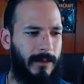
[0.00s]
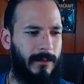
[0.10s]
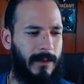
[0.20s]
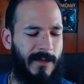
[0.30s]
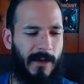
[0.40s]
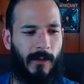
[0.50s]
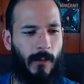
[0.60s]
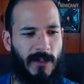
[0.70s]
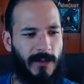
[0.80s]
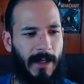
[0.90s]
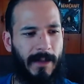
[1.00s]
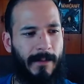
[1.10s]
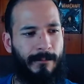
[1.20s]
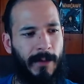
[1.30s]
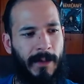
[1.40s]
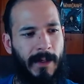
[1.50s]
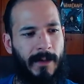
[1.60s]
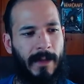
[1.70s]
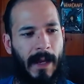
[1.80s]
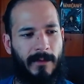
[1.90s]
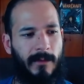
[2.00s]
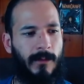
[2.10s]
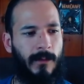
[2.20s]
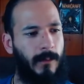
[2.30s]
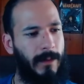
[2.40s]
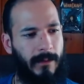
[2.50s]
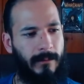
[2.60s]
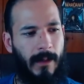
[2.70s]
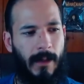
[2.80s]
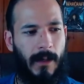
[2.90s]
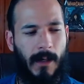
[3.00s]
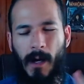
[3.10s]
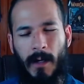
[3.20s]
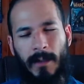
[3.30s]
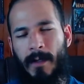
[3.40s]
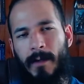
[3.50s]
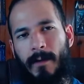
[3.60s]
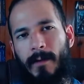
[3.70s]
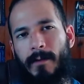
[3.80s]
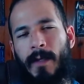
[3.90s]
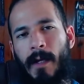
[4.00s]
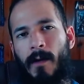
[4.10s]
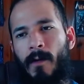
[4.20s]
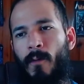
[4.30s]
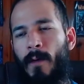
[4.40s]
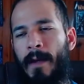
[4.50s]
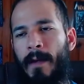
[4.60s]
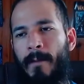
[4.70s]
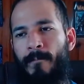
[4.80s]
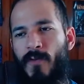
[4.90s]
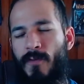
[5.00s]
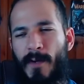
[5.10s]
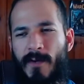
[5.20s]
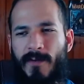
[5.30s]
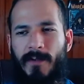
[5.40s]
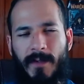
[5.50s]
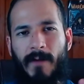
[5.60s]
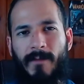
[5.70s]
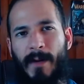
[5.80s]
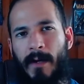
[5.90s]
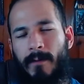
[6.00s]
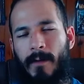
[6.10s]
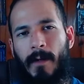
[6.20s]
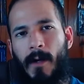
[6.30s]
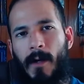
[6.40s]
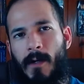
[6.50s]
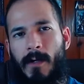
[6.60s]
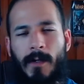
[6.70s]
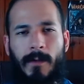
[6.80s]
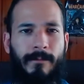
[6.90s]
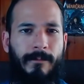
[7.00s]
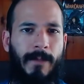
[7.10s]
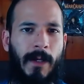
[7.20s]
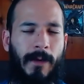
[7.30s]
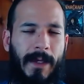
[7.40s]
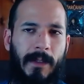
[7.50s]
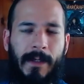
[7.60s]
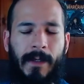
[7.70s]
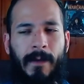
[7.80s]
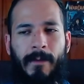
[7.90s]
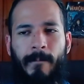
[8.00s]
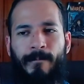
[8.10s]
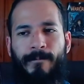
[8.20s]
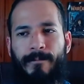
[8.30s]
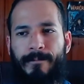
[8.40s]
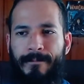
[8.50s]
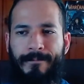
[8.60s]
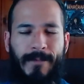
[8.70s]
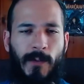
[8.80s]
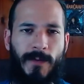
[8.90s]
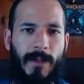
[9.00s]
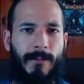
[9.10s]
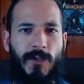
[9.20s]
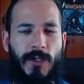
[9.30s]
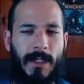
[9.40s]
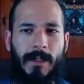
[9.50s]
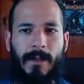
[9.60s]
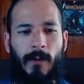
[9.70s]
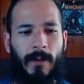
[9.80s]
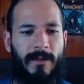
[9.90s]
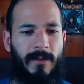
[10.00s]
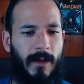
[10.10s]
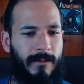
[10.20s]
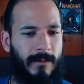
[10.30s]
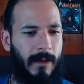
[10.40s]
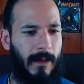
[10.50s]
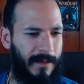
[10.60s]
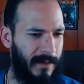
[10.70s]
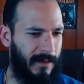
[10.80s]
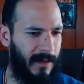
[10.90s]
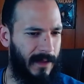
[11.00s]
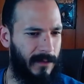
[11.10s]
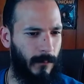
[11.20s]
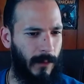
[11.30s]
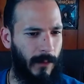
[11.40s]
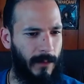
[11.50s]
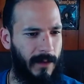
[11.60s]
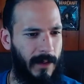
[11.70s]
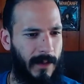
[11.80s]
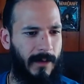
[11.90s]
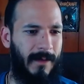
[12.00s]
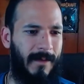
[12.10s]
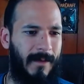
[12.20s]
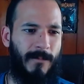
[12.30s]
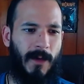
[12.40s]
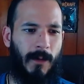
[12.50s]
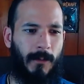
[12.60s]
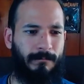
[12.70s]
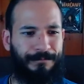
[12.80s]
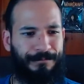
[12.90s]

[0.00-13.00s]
there's another question that I didn't put here that had to do with Carla, and just personal stuff about her, healing and using a machine and all that stuff. I think that's what it was here. So,